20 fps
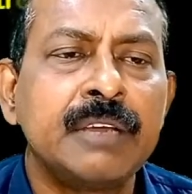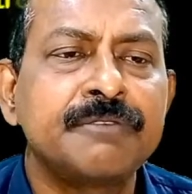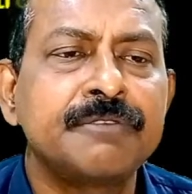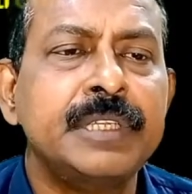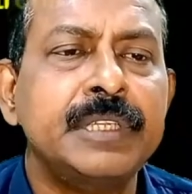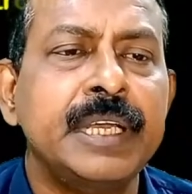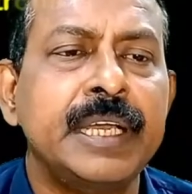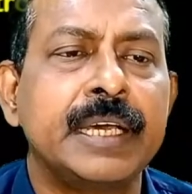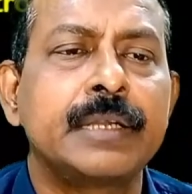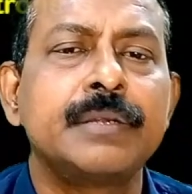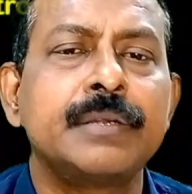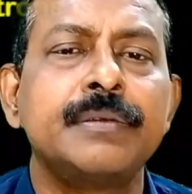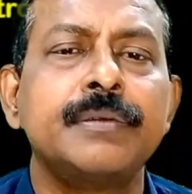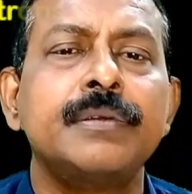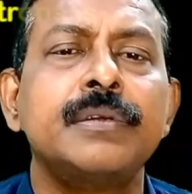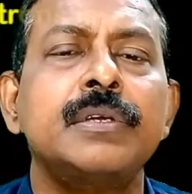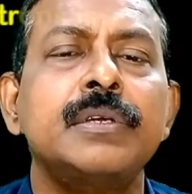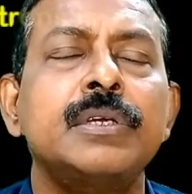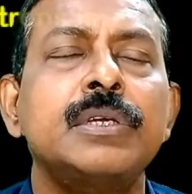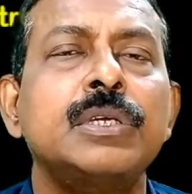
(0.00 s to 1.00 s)
there
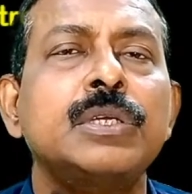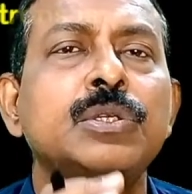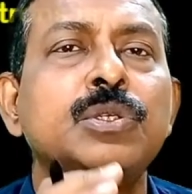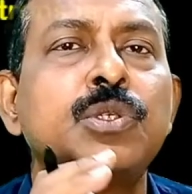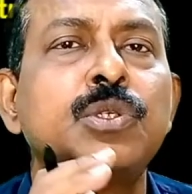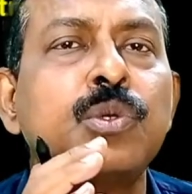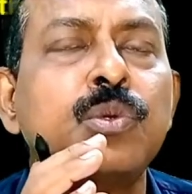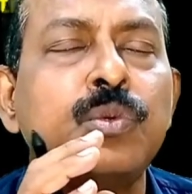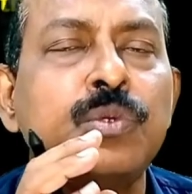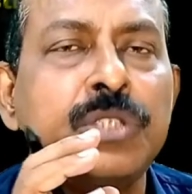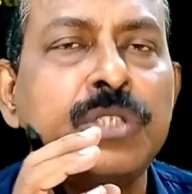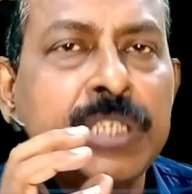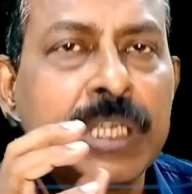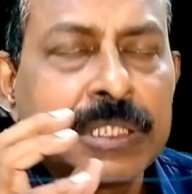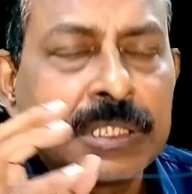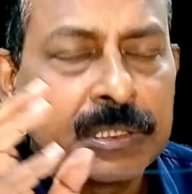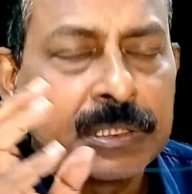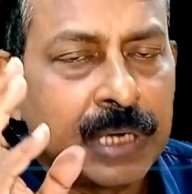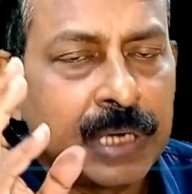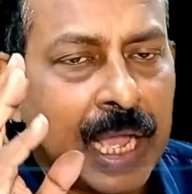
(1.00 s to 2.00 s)
to
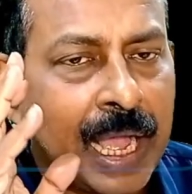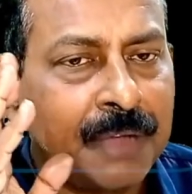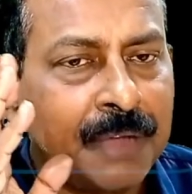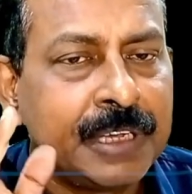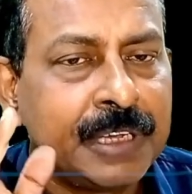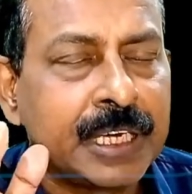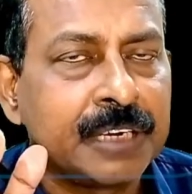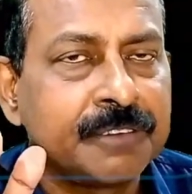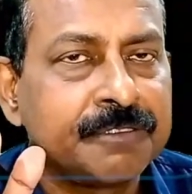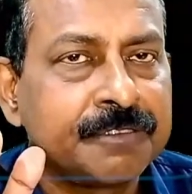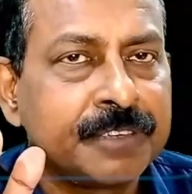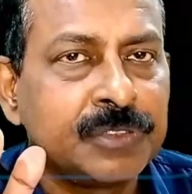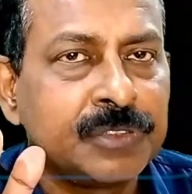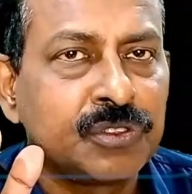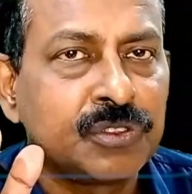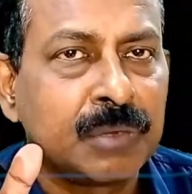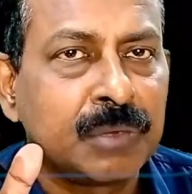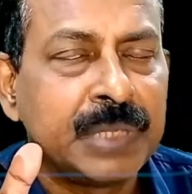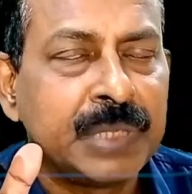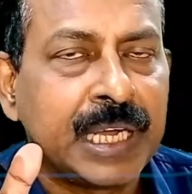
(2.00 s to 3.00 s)
just have a reference
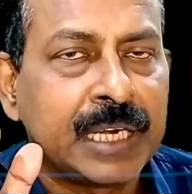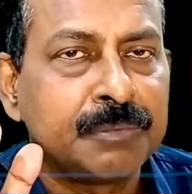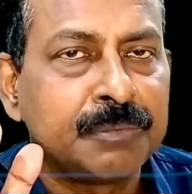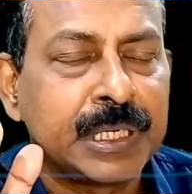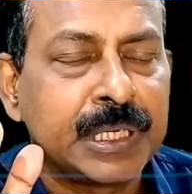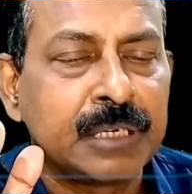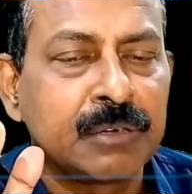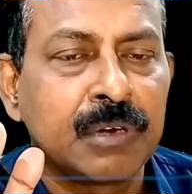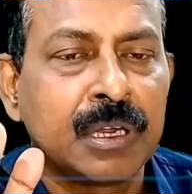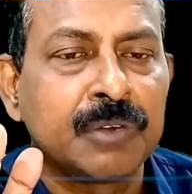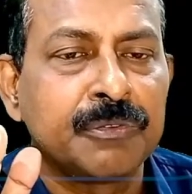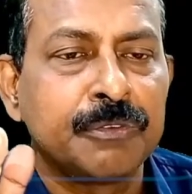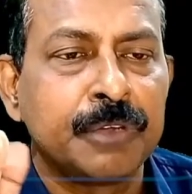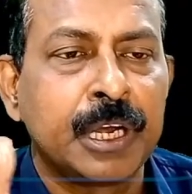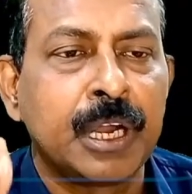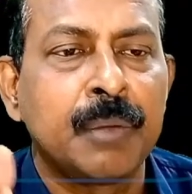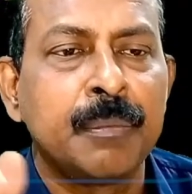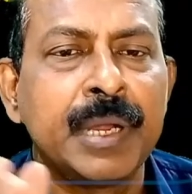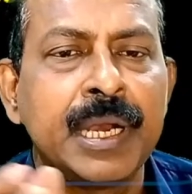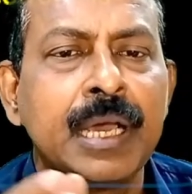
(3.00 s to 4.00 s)
of that particular
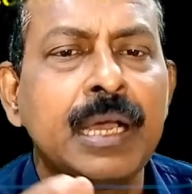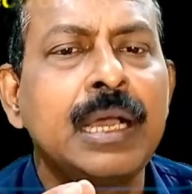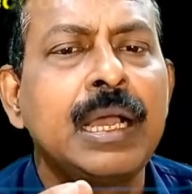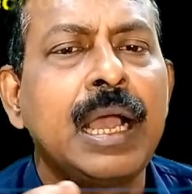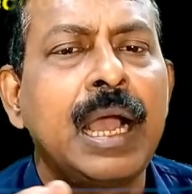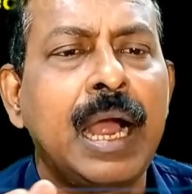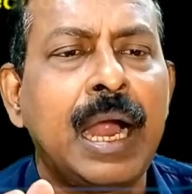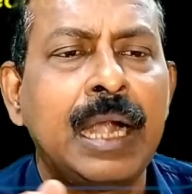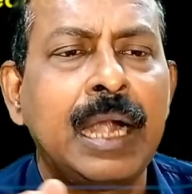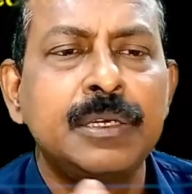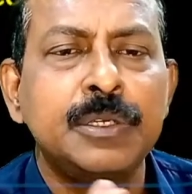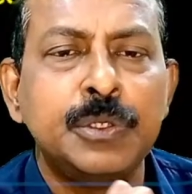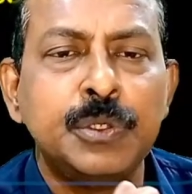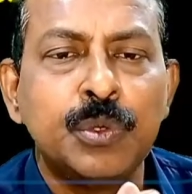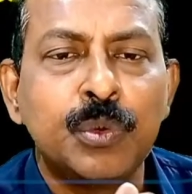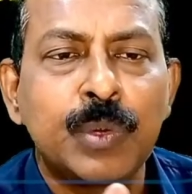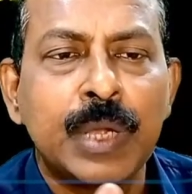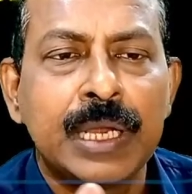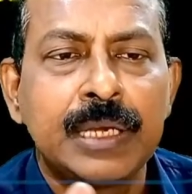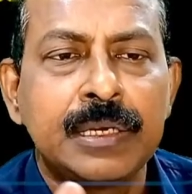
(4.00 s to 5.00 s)
phenomena, and you
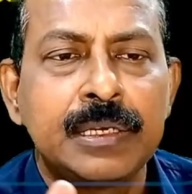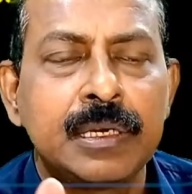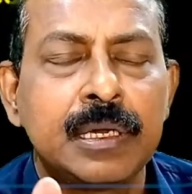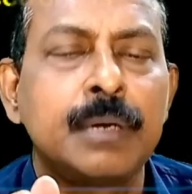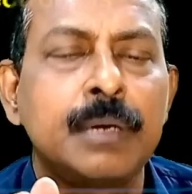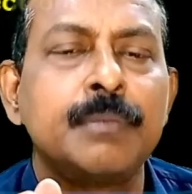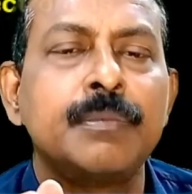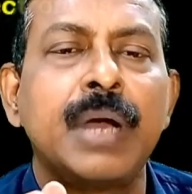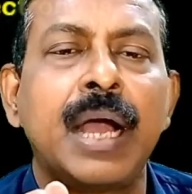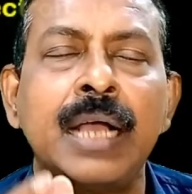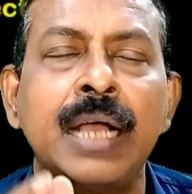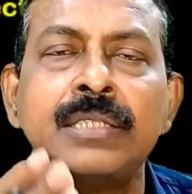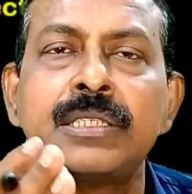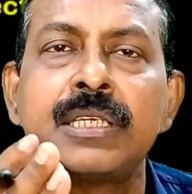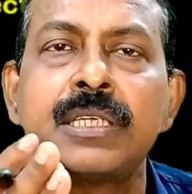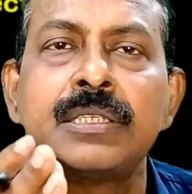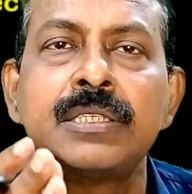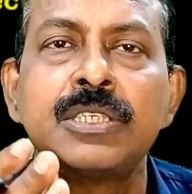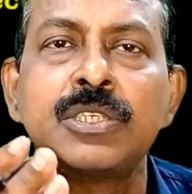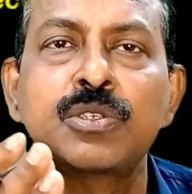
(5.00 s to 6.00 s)
can answer
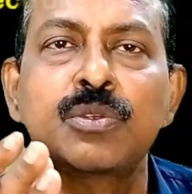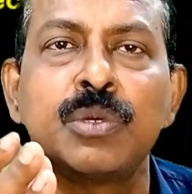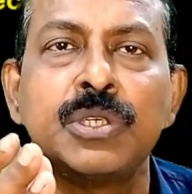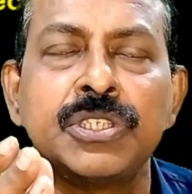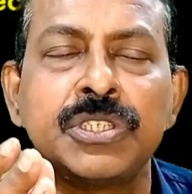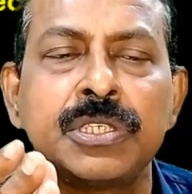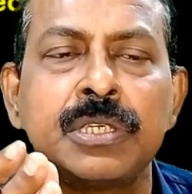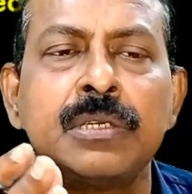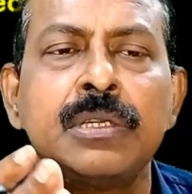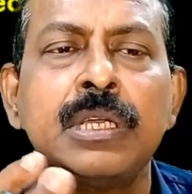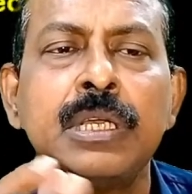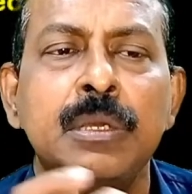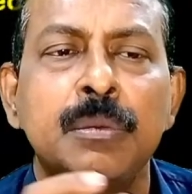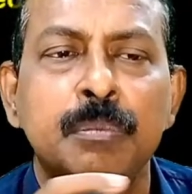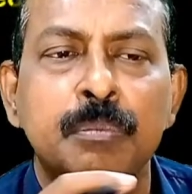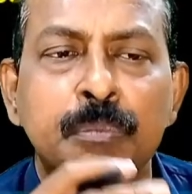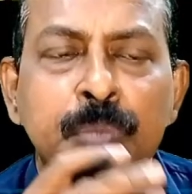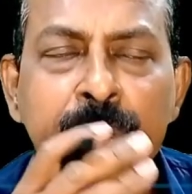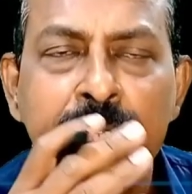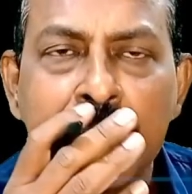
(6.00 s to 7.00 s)
this question
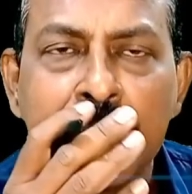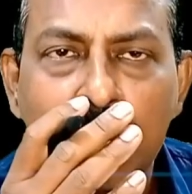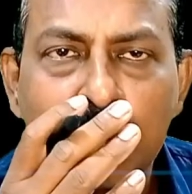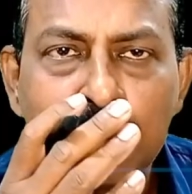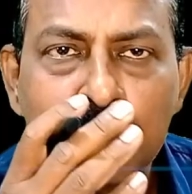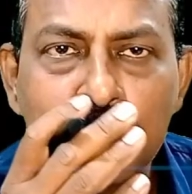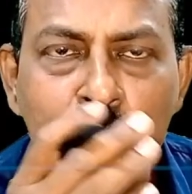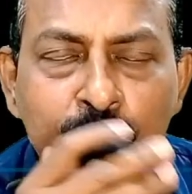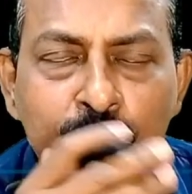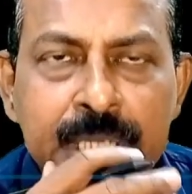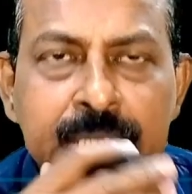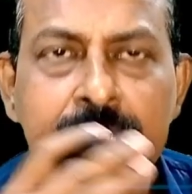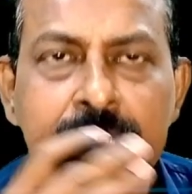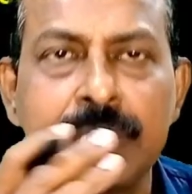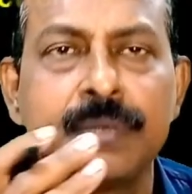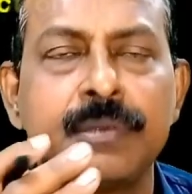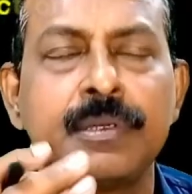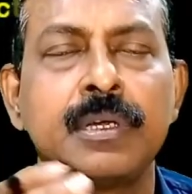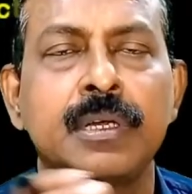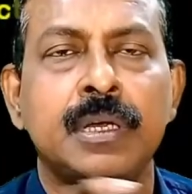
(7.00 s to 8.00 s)
without going
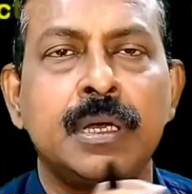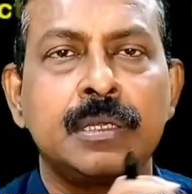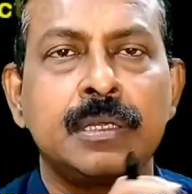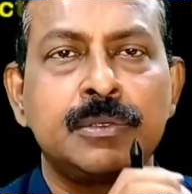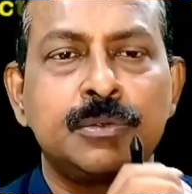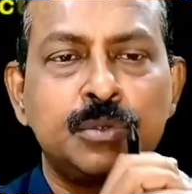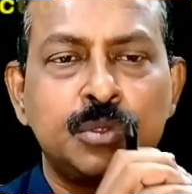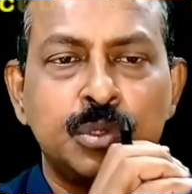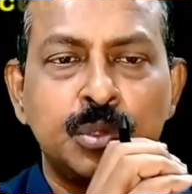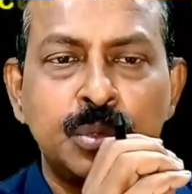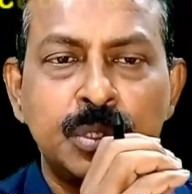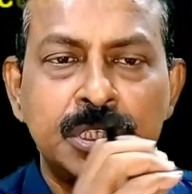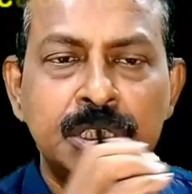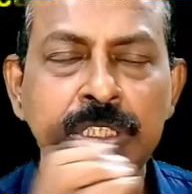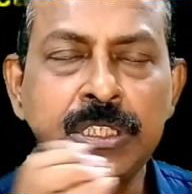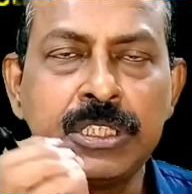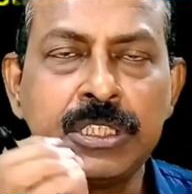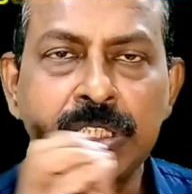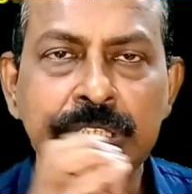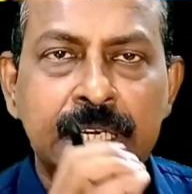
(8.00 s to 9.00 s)
through
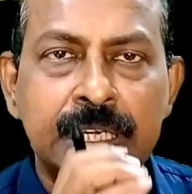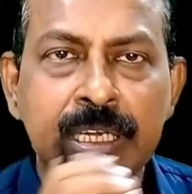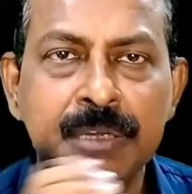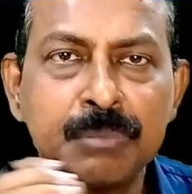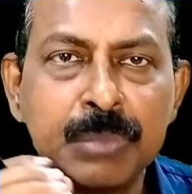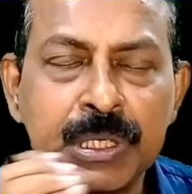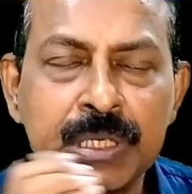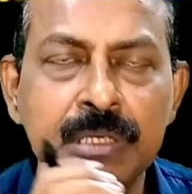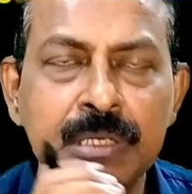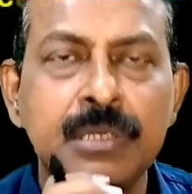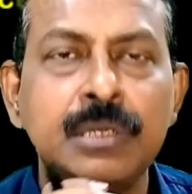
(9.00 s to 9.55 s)
each and every